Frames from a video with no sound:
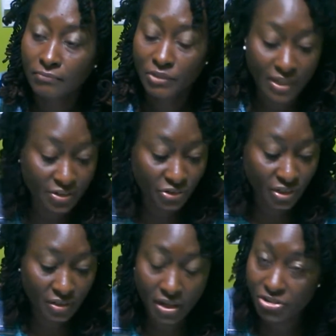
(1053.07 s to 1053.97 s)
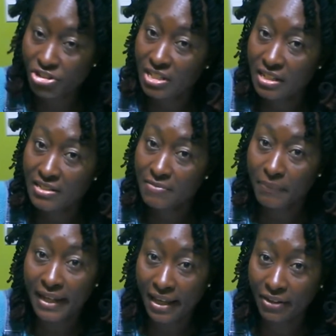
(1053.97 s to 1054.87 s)
to educate not just kids
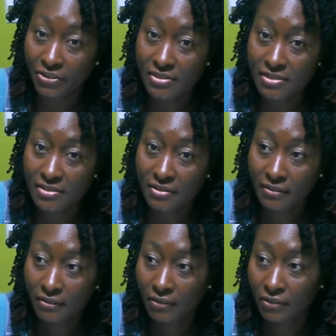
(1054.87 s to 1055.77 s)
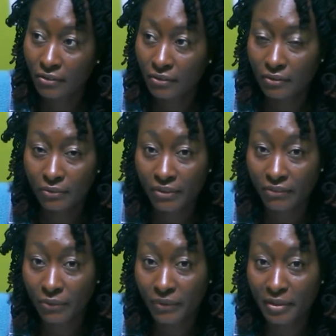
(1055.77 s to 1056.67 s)
but adults or
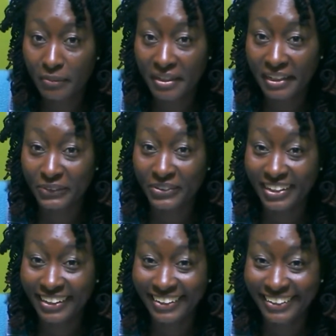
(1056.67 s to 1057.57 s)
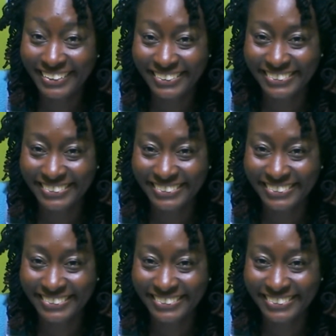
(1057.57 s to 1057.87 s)
whoever want to be educated.